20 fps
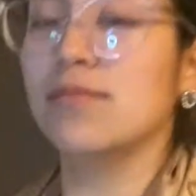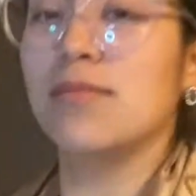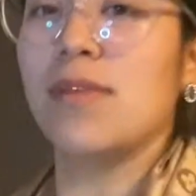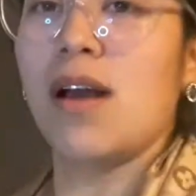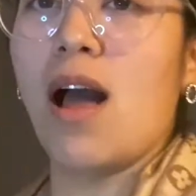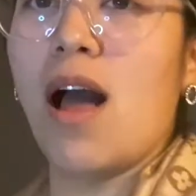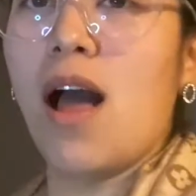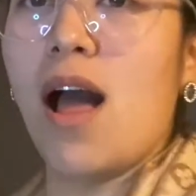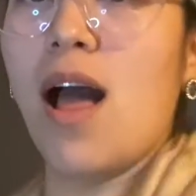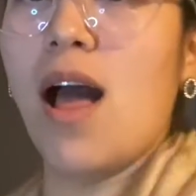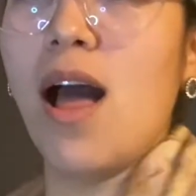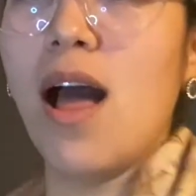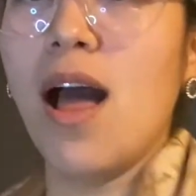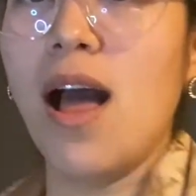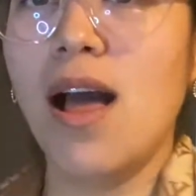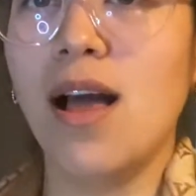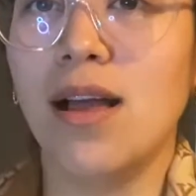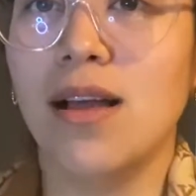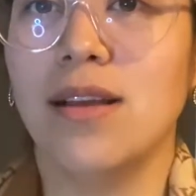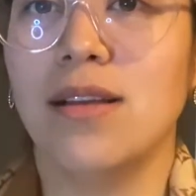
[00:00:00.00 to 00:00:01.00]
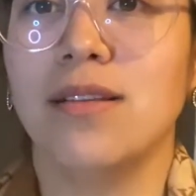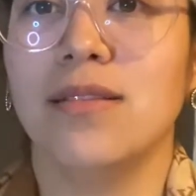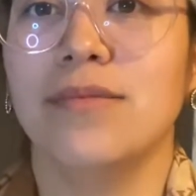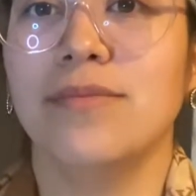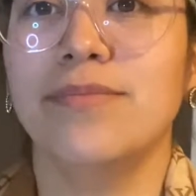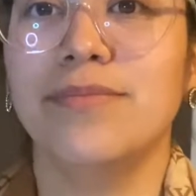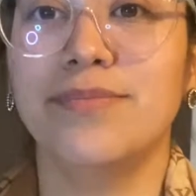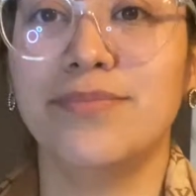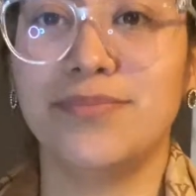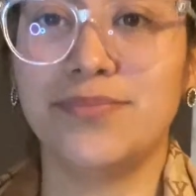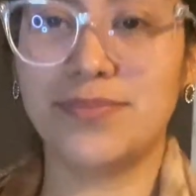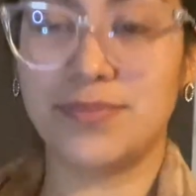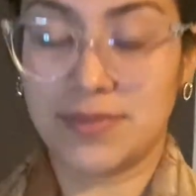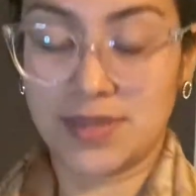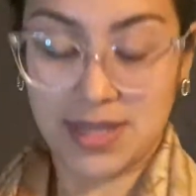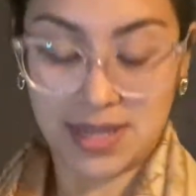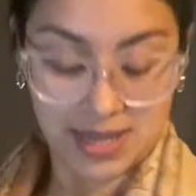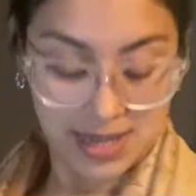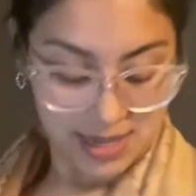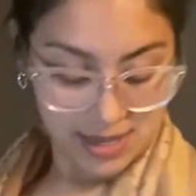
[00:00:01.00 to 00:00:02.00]
Oh,
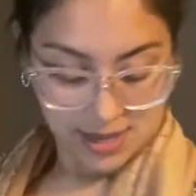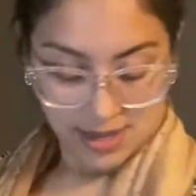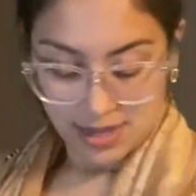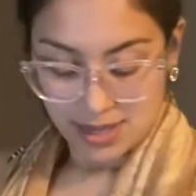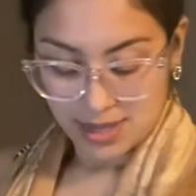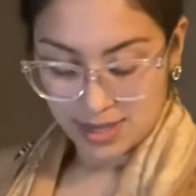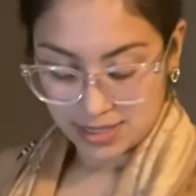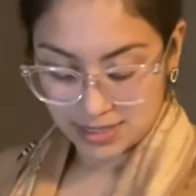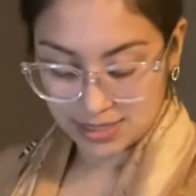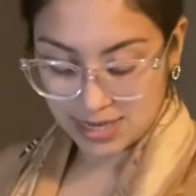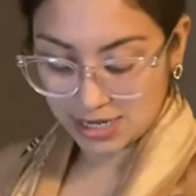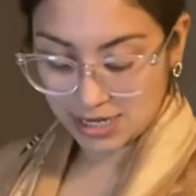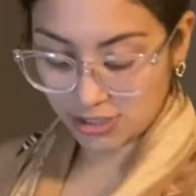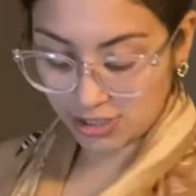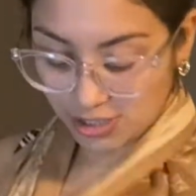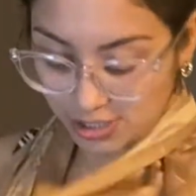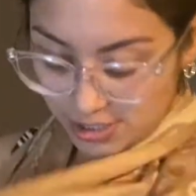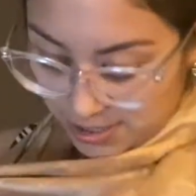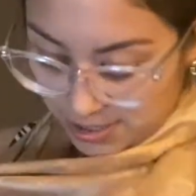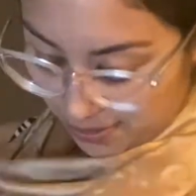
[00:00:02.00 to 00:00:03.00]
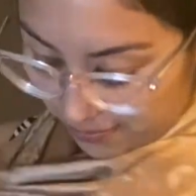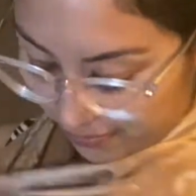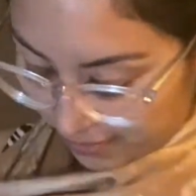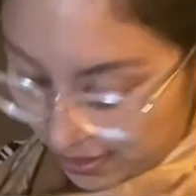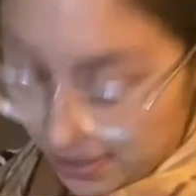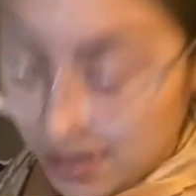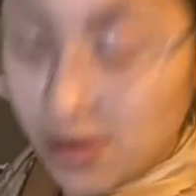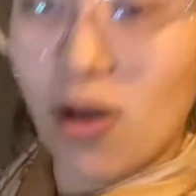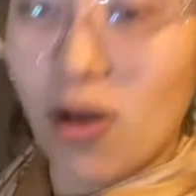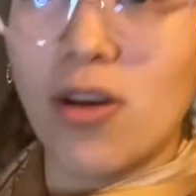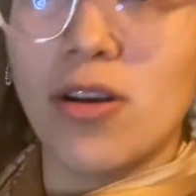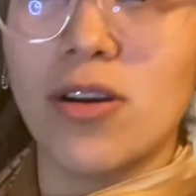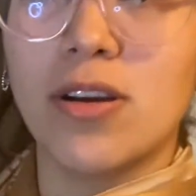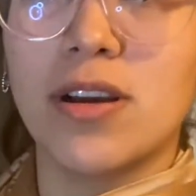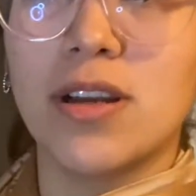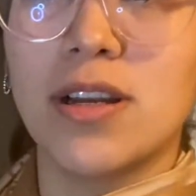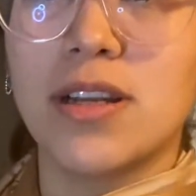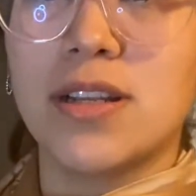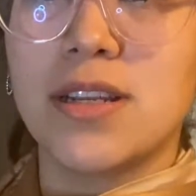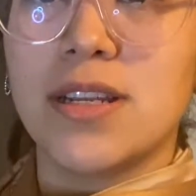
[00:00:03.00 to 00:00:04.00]
it's actually different
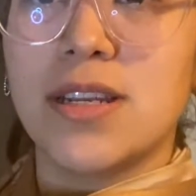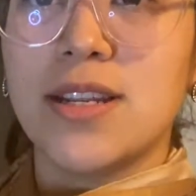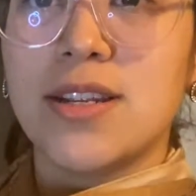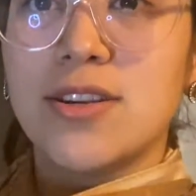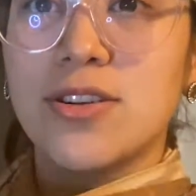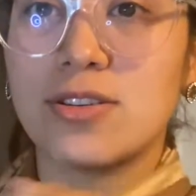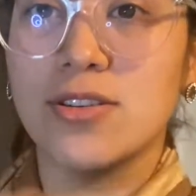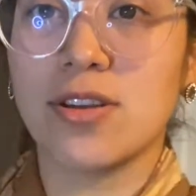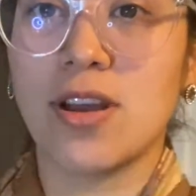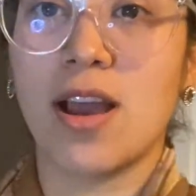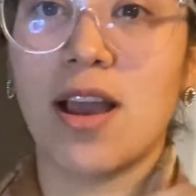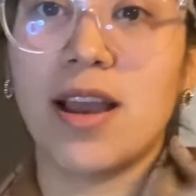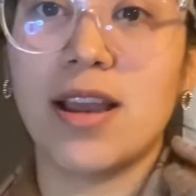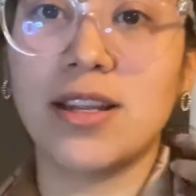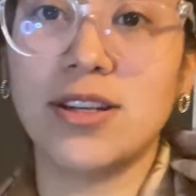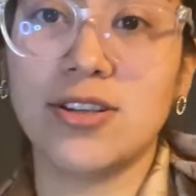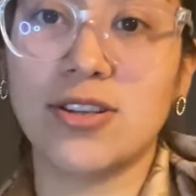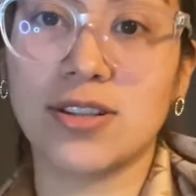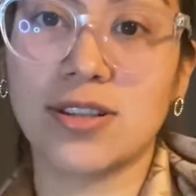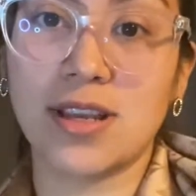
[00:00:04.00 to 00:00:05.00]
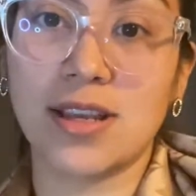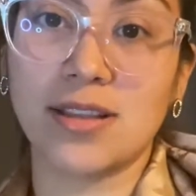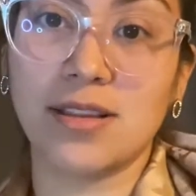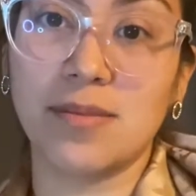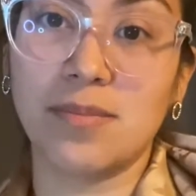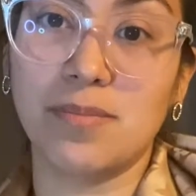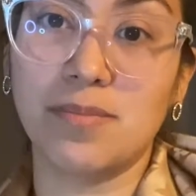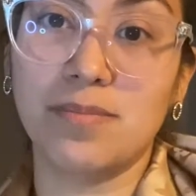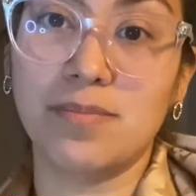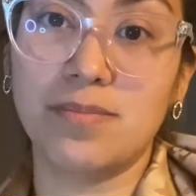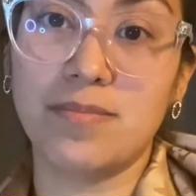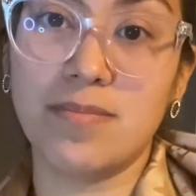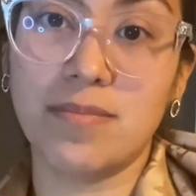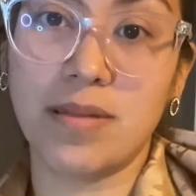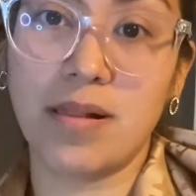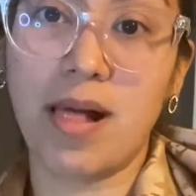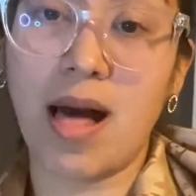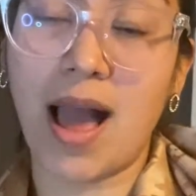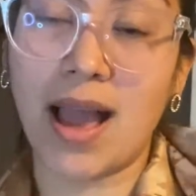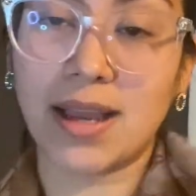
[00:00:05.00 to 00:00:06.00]
on each side, just like the
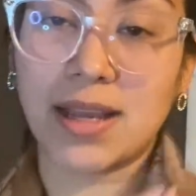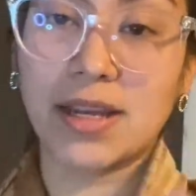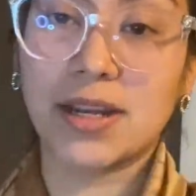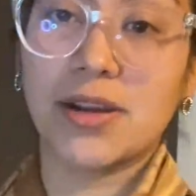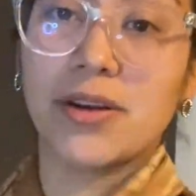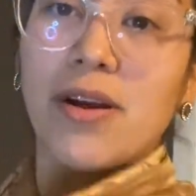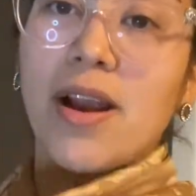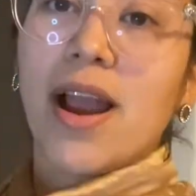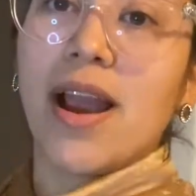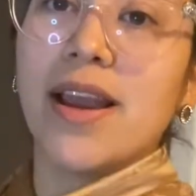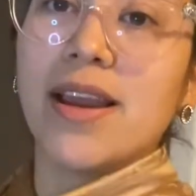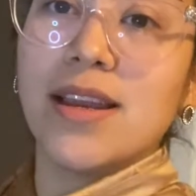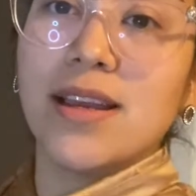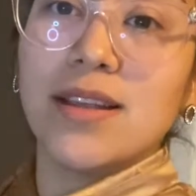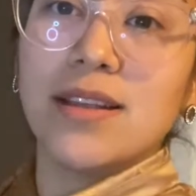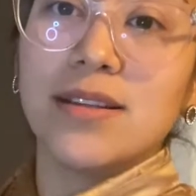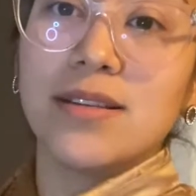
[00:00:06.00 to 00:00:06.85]
black and gray.